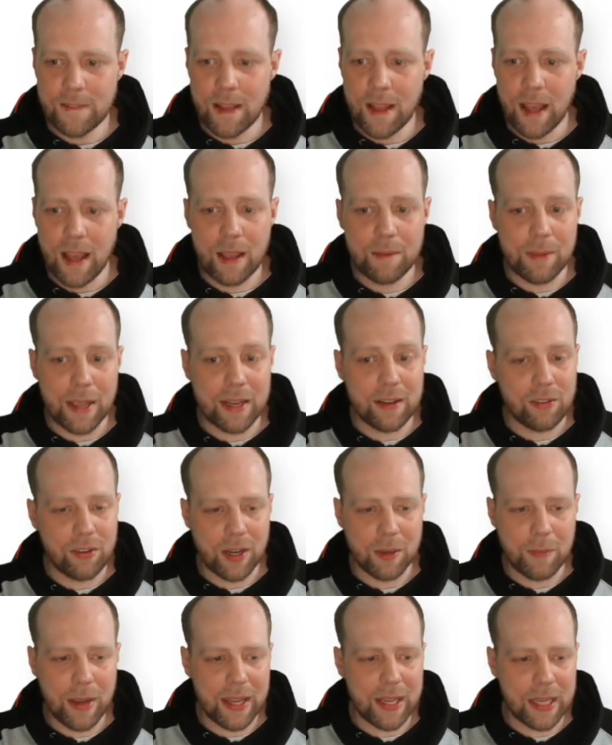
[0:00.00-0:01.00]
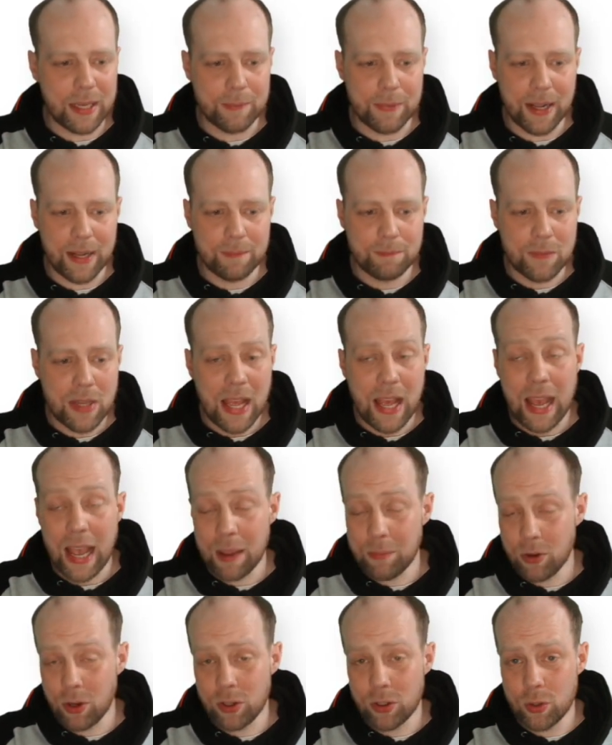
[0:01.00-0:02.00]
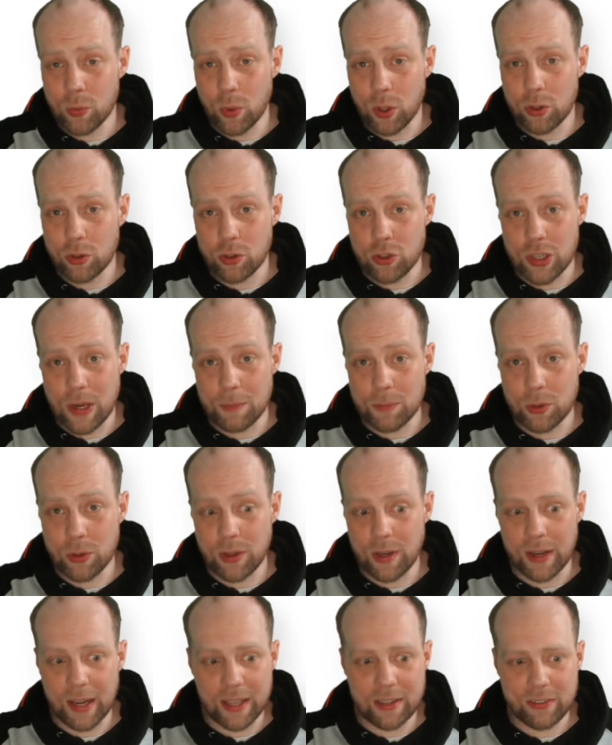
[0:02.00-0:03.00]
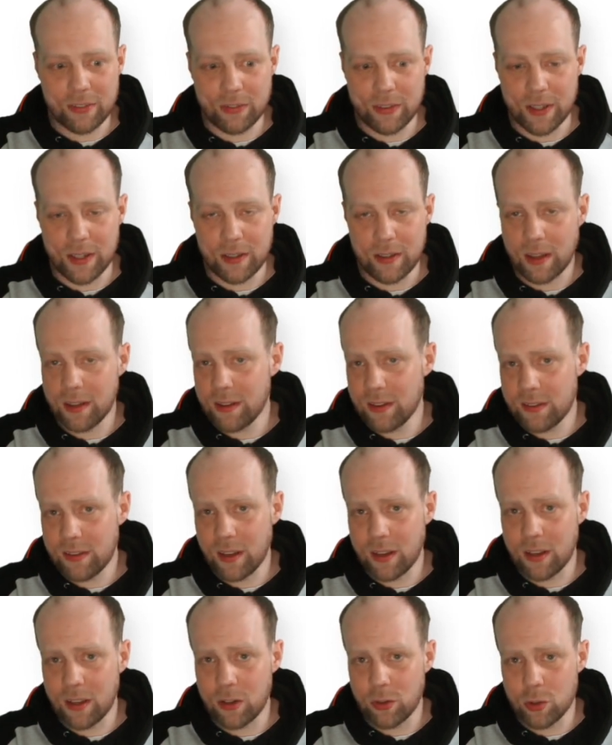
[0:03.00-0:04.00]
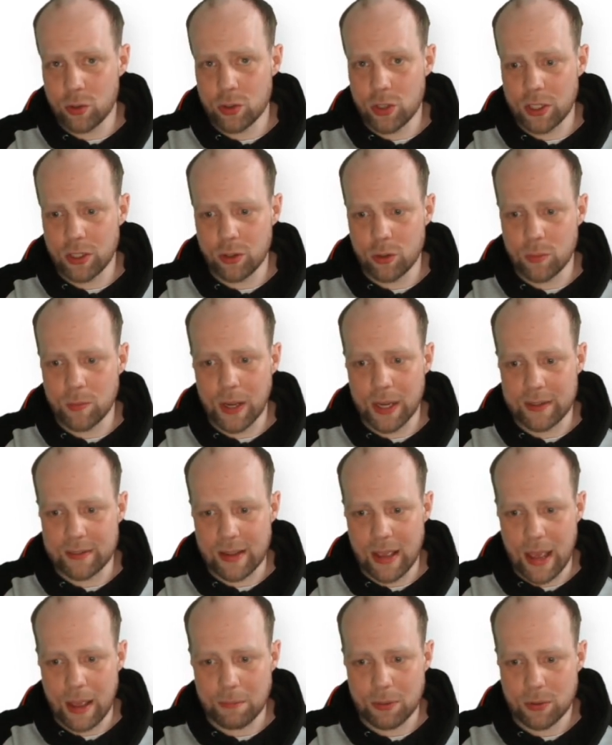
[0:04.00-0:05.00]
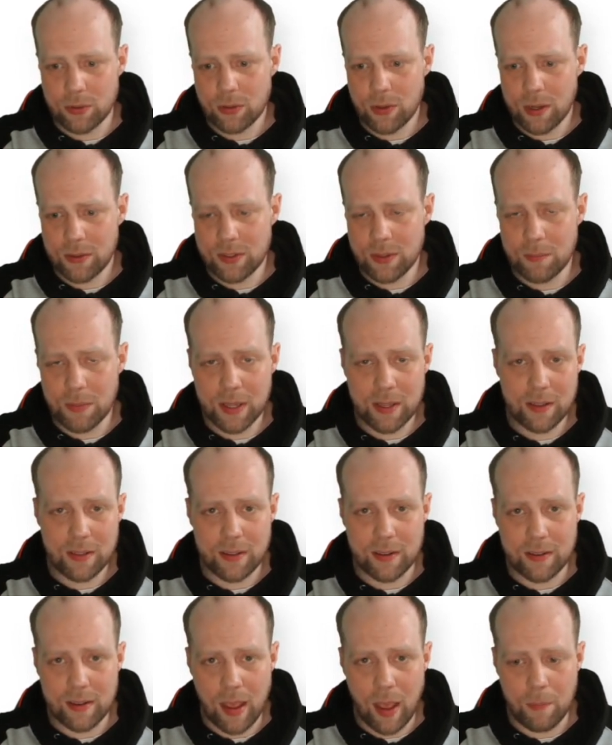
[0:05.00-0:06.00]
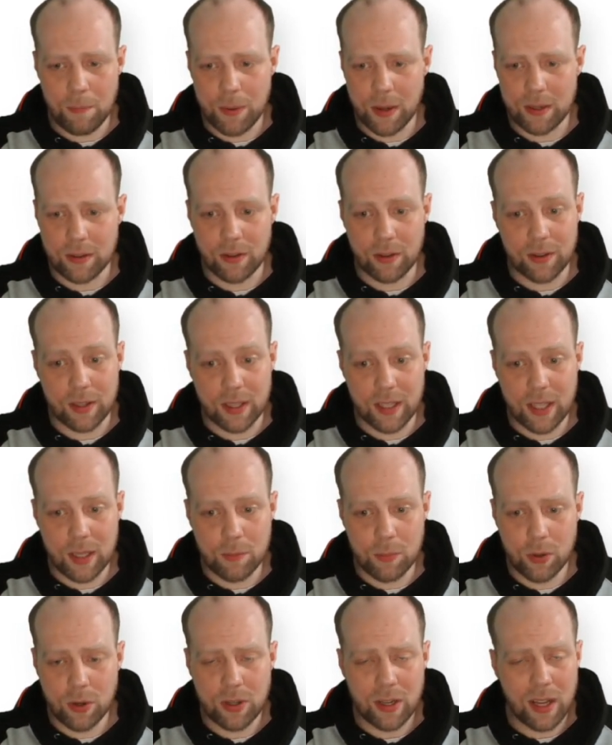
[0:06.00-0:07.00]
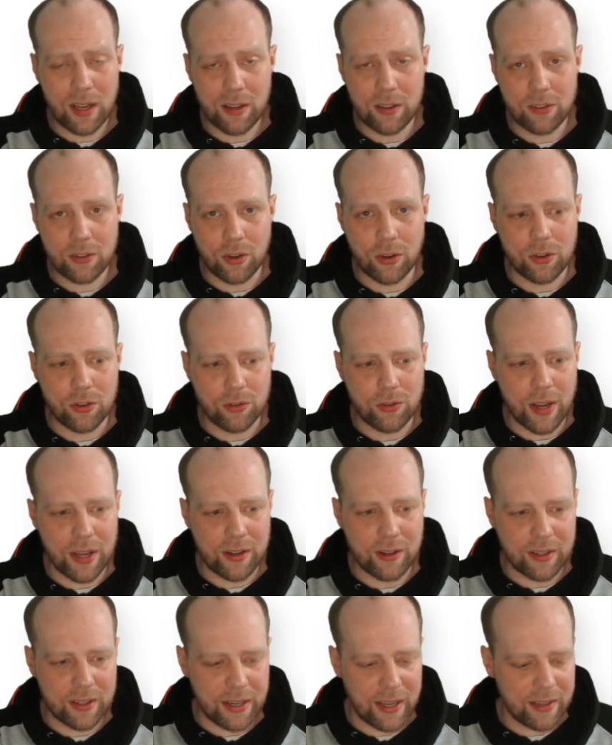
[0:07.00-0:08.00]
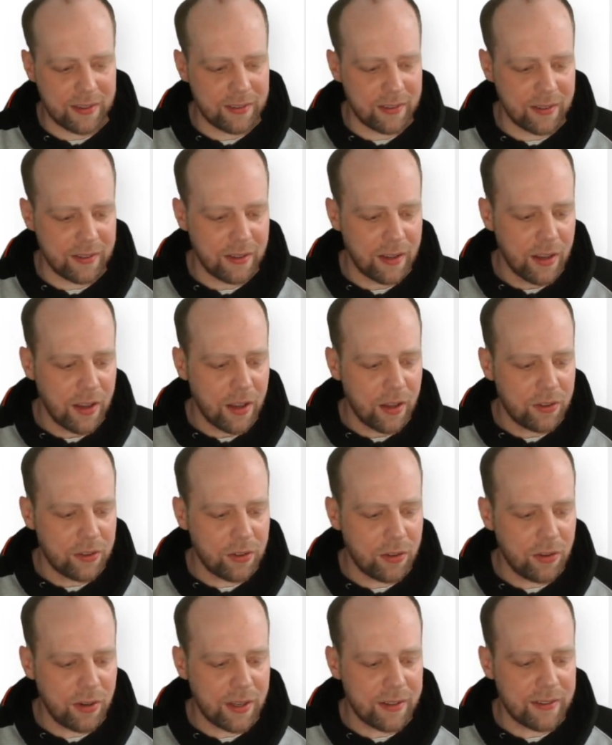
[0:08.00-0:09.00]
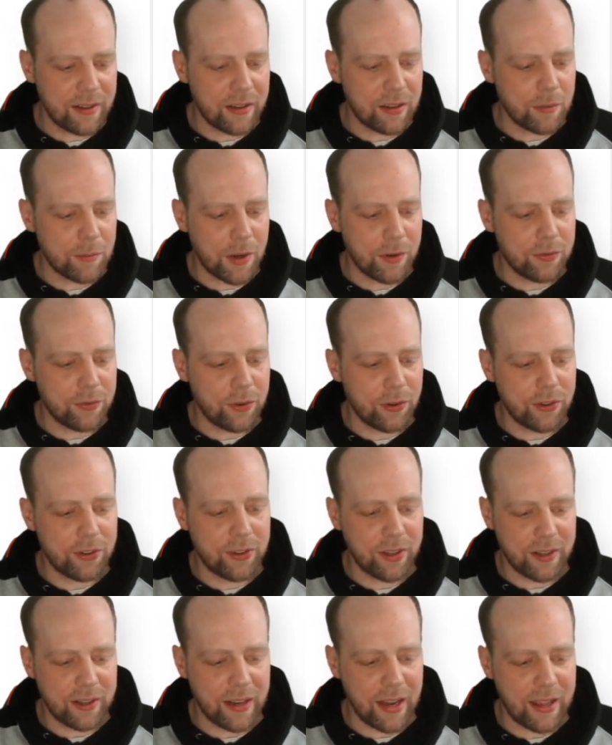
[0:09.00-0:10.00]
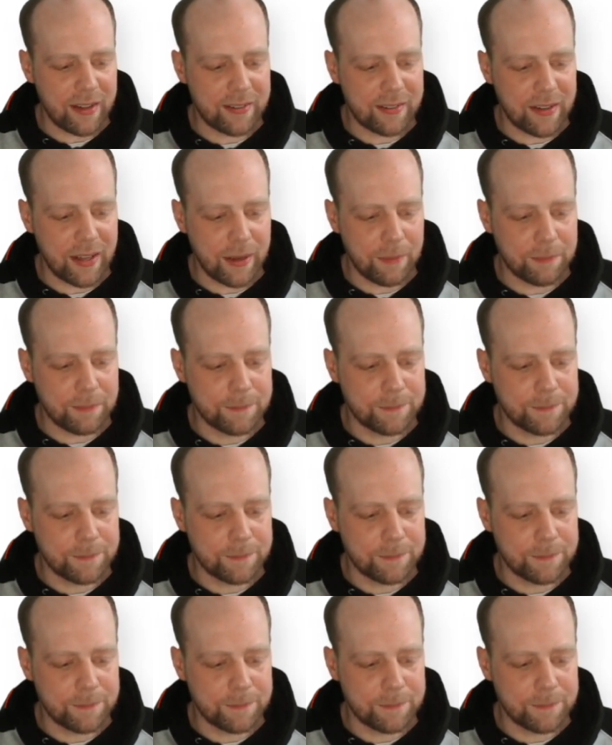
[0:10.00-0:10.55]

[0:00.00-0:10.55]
I'm entering my email. I'm going to want to jump to the next field, and this I can usually do by tab. So I simply hit the tab button on the keyboard and it's going to recognize it. So let's enter my first and last name.